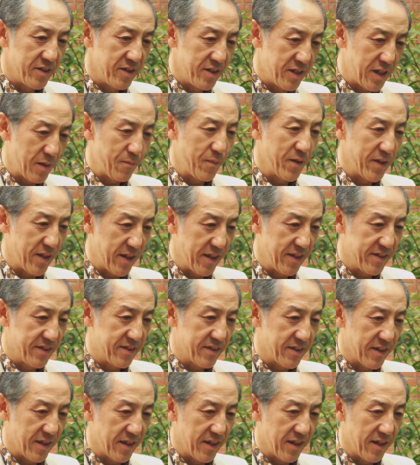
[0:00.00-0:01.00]

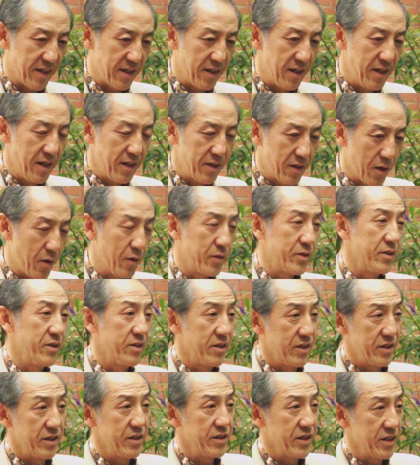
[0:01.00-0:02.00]
Japanese taught
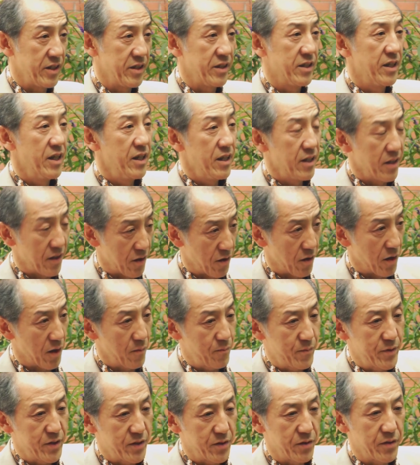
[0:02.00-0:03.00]
and learned in
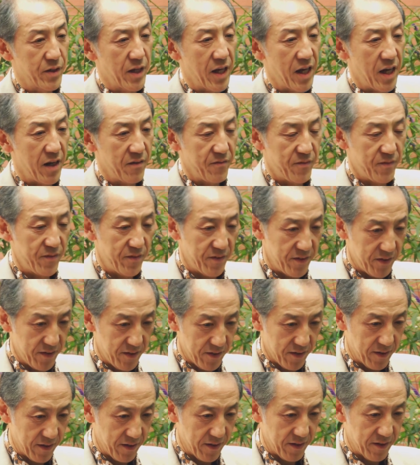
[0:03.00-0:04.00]
Europe should have
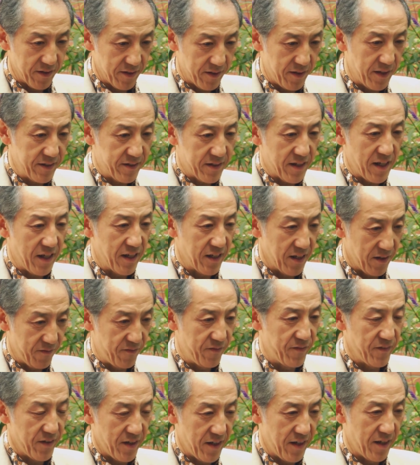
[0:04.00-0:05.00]
this kind
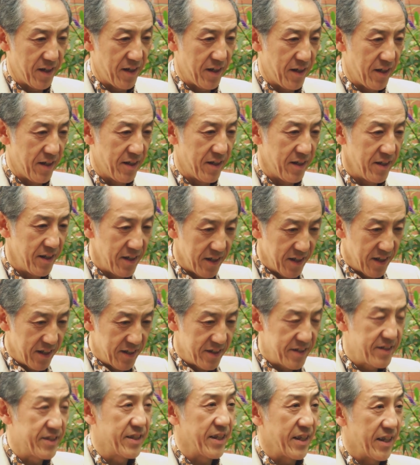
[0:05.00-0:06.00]
of
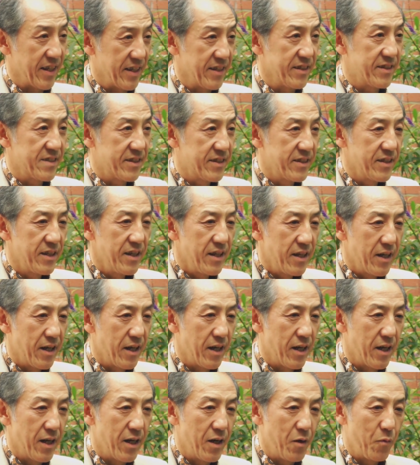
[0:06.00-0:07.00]
scenes
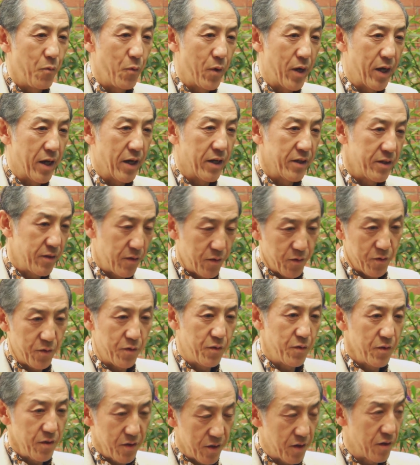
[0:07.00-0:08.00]
where
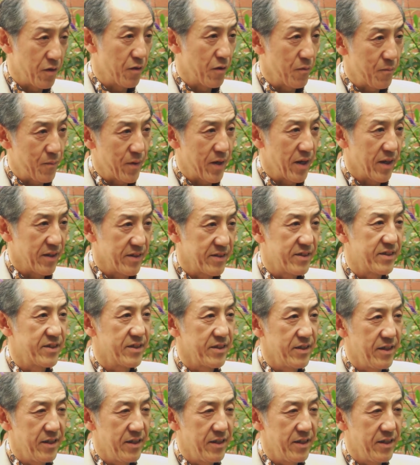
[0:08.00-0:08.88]
two Europeans